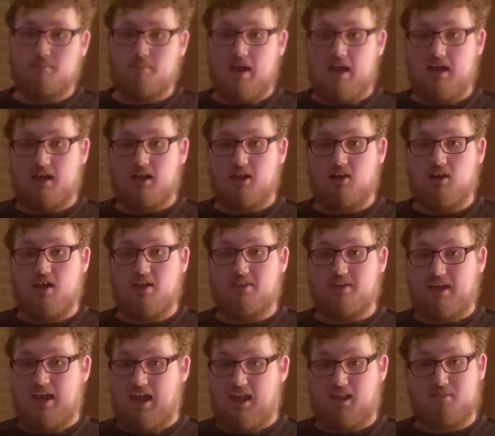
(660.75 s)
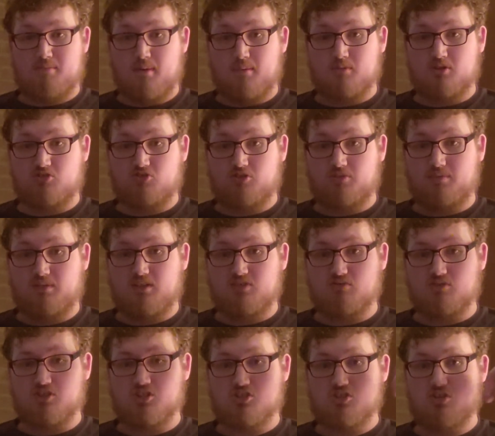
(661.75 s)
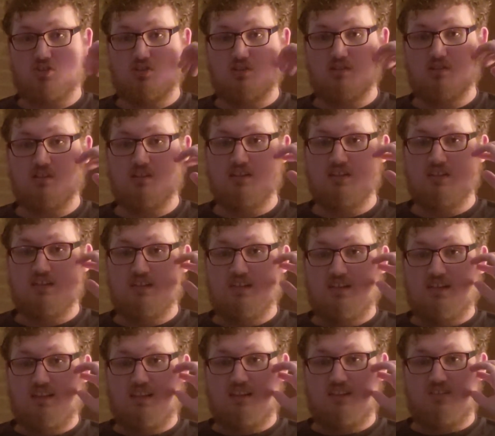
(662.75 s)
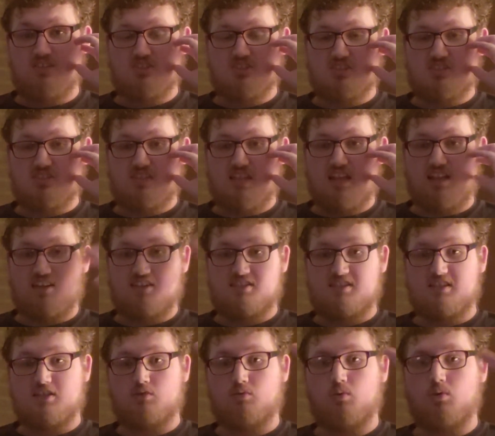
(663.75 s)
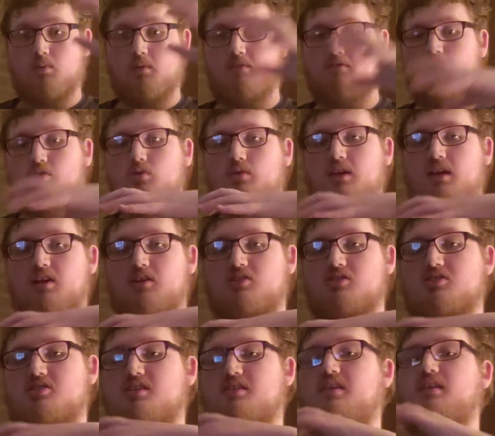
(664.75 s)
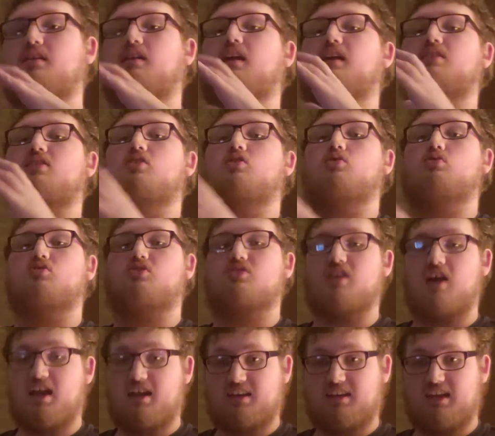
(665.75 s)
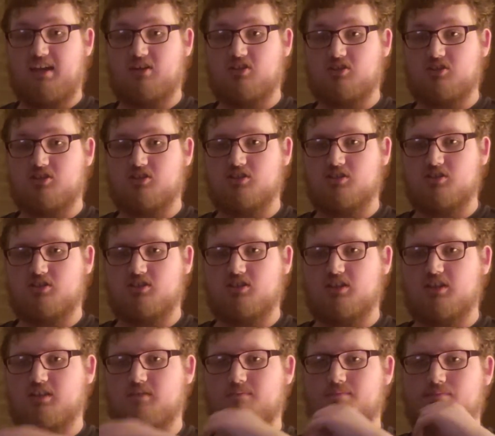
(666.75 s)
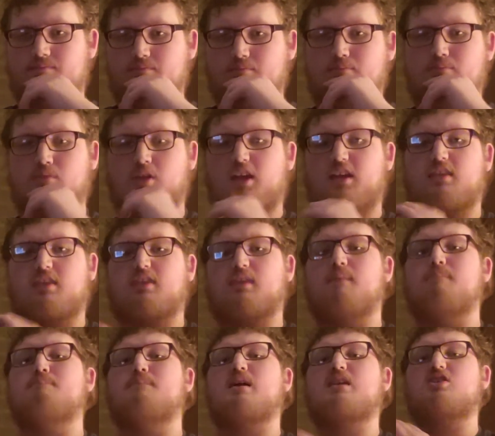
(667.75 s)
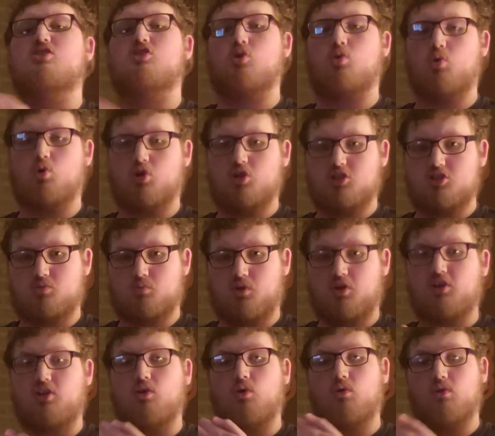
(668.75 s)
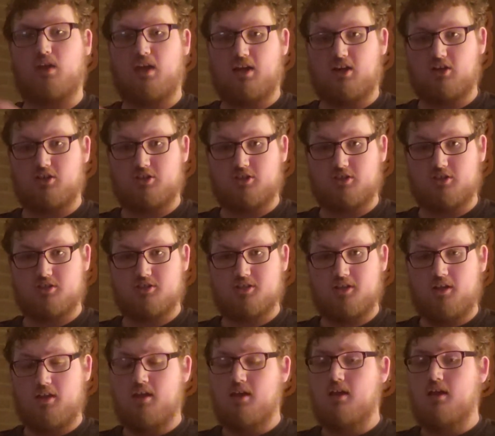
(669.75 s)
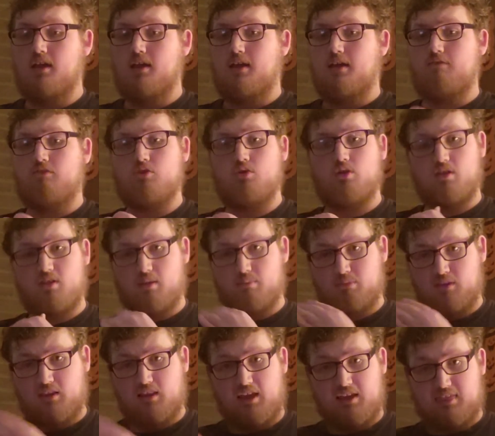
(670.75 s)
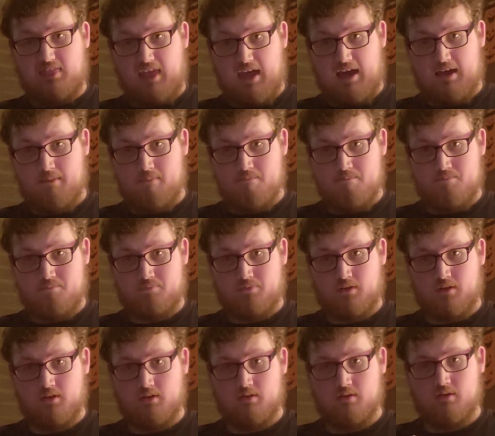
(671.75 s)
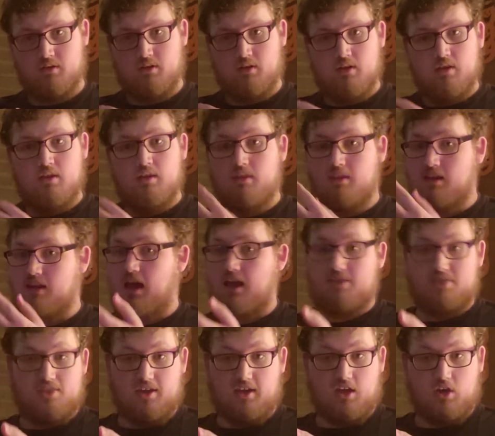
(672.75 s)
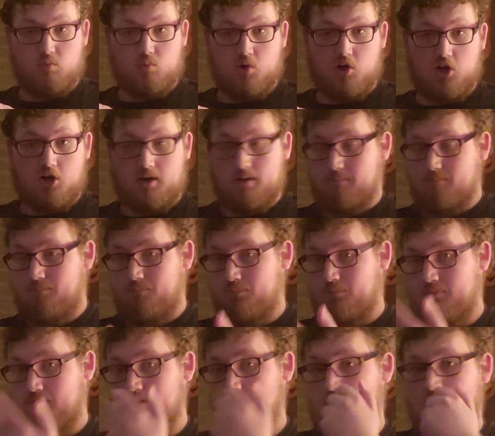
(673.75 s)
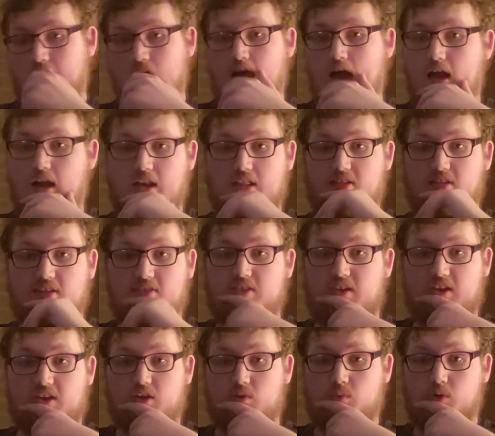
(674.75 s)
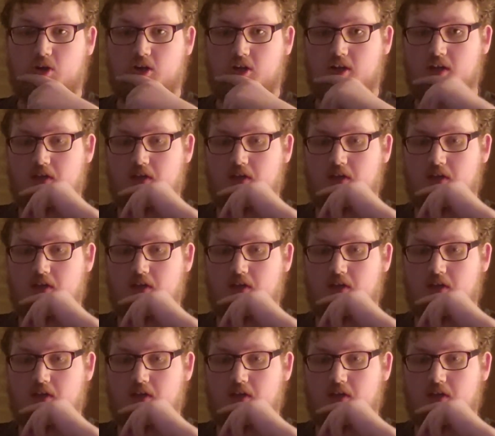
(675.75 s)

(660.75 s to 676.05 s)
back a lot of the cast members from the original, and then just tell a sequel with new characters in there, like the new side characters, like the mentors were the old characters. If you did something like that, then I think it'd work. Honestly, think it'd work.